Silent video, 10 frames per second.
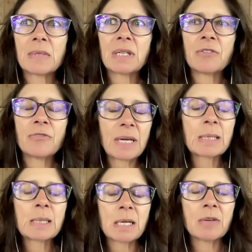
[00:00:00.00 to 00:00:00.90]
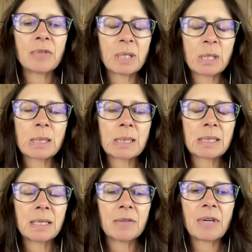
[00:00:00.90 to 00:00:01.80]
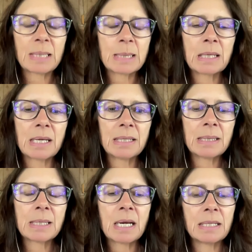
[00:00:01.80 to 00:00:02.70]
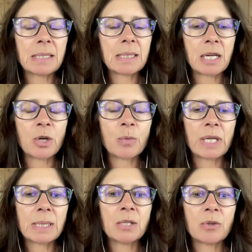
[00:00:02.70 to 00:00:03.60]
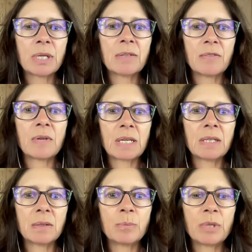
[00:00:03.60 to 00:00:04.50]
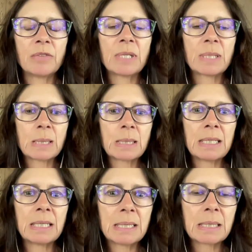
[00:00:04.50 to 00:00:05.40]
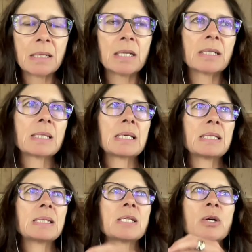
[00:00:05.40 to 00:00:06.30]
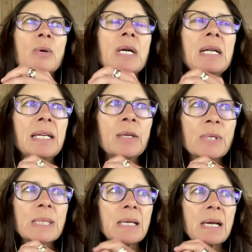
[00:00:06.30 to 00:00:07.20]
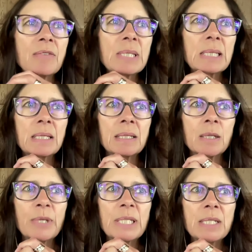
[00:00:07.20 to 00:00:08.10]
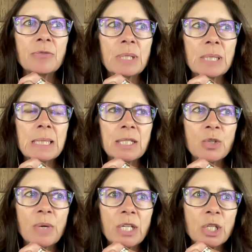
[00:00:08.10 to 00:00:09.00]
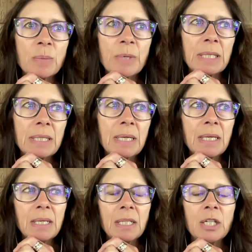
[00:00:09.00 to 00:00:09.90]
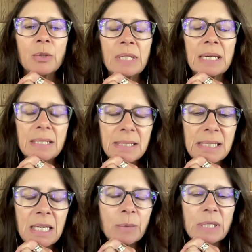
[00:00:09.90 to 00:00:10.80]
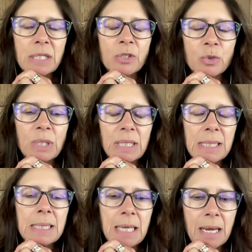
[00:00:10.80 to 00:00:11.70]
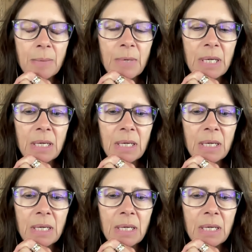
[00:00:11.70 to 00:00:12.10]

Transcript: effects of his vasculitis on his airways, on the blood vessels in his lungs. And so it was obviously a little bit different situation, but, at the end of the day, it was still treated the same.